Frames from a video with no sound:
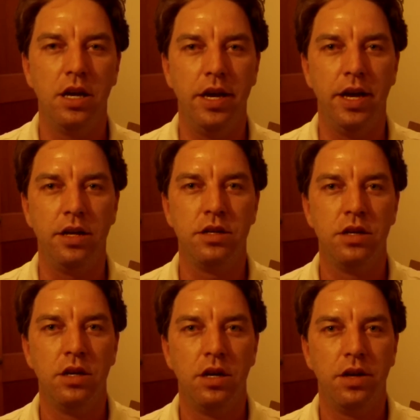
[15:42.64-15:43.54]
And
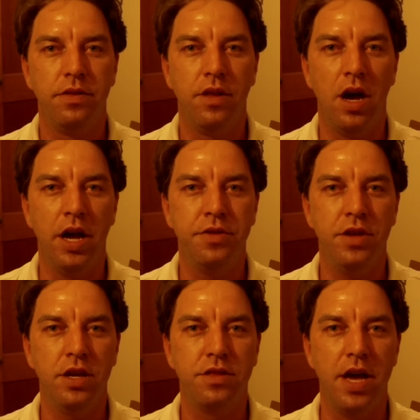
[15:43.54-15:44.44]
I
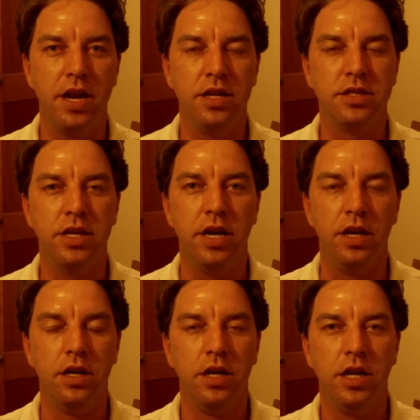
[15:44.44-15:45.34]
think that is it.
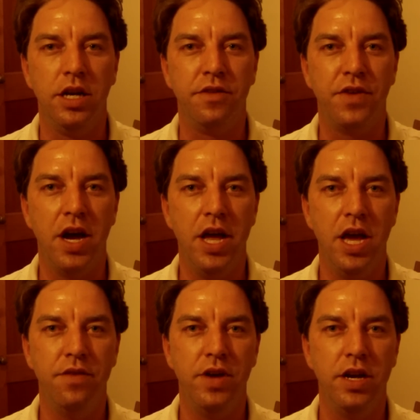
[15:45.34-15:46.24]
If I
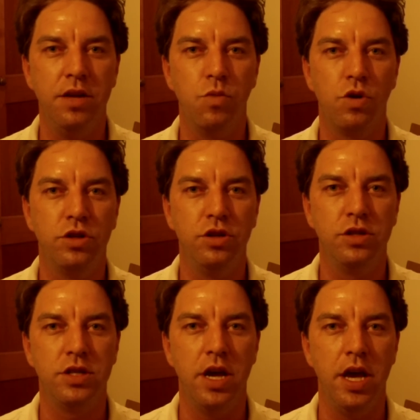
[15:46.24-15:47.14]
have any more to
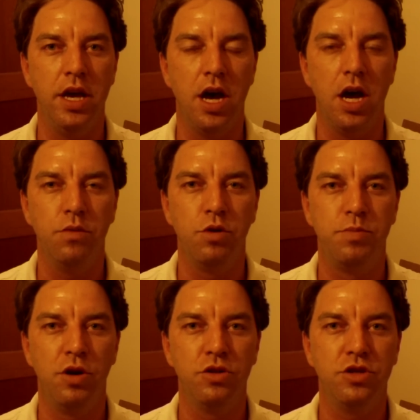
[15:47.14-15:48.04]
say, I will
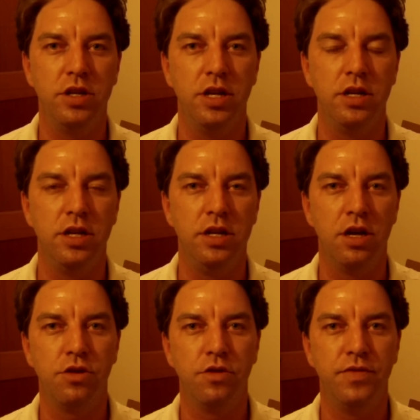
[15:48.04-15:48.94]
post it in
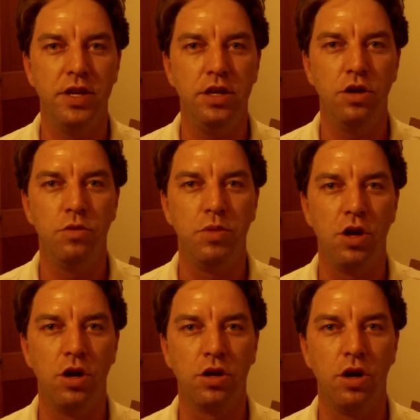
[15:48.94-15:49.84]
another video
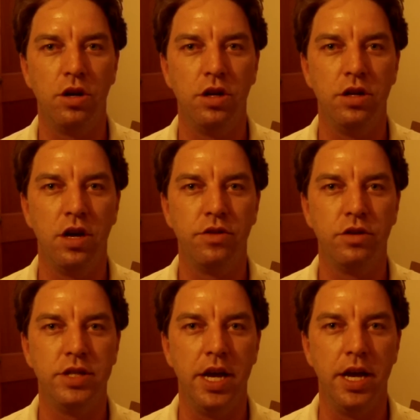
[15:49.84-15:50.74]
blog on another
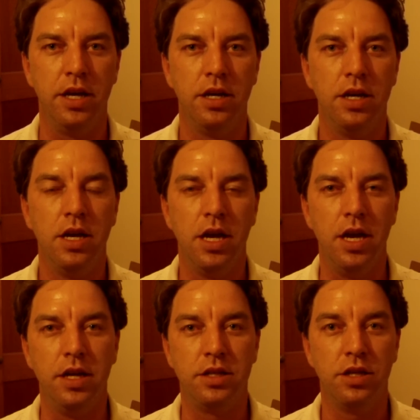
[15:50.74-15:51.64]
day.
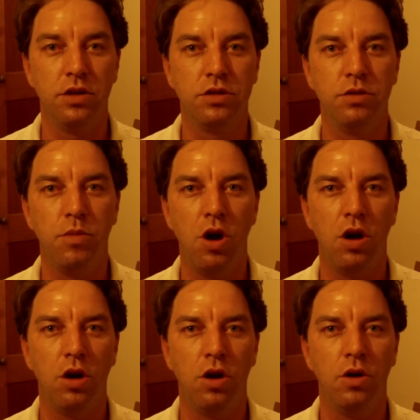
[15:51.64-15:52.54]
Until
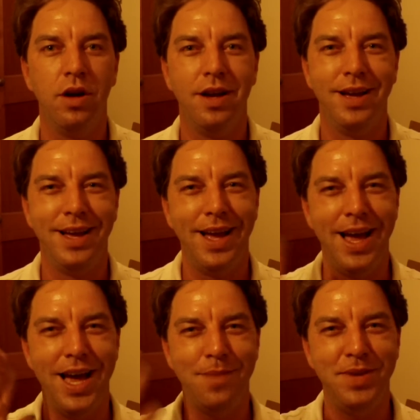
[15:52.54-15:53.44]
tomorrow,
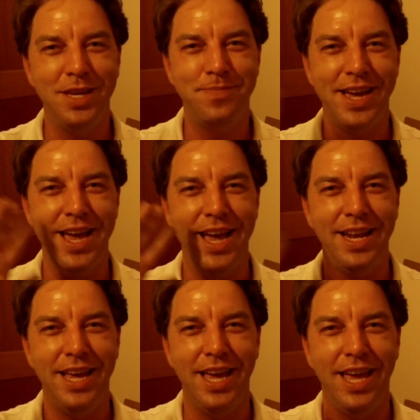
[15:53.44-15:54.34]
happy
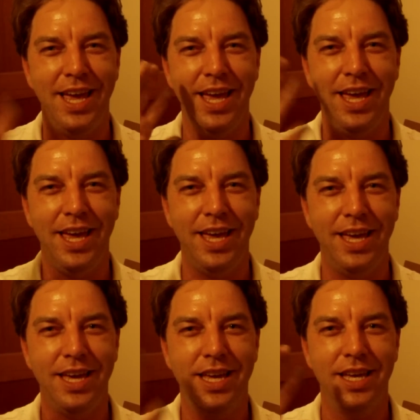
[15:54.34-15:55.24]

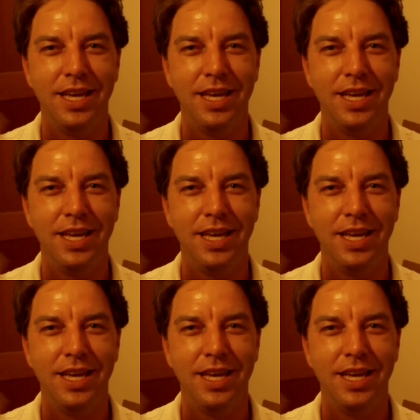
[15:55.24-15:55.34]
painting!